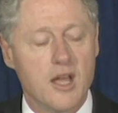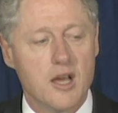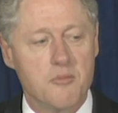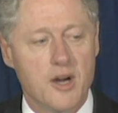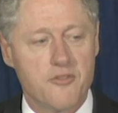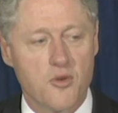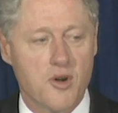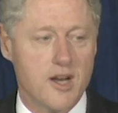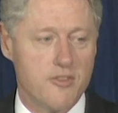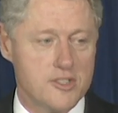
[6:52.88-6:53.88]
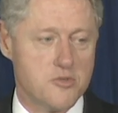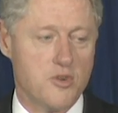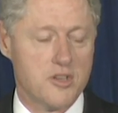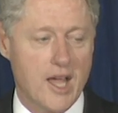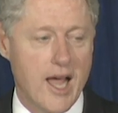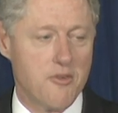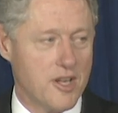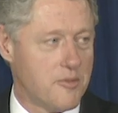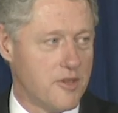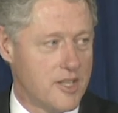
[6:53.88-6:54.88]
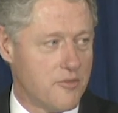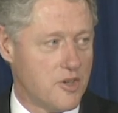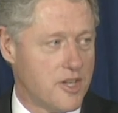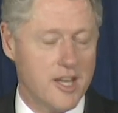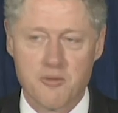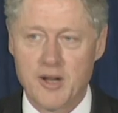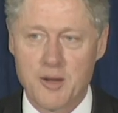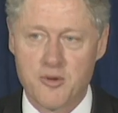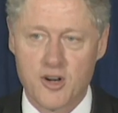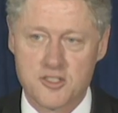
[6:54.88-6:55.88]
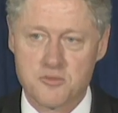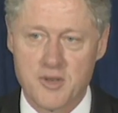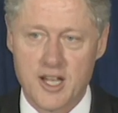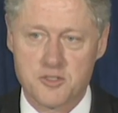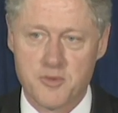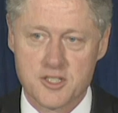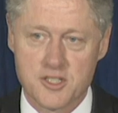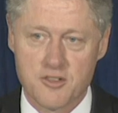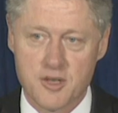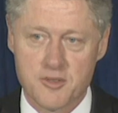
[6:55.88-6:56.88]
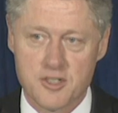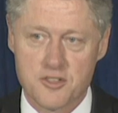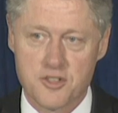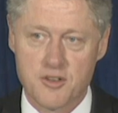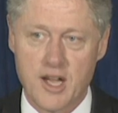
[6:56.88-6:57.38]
but for whatever it's worth, I really believe we'll get a bipartisan balanced budget agreement this year.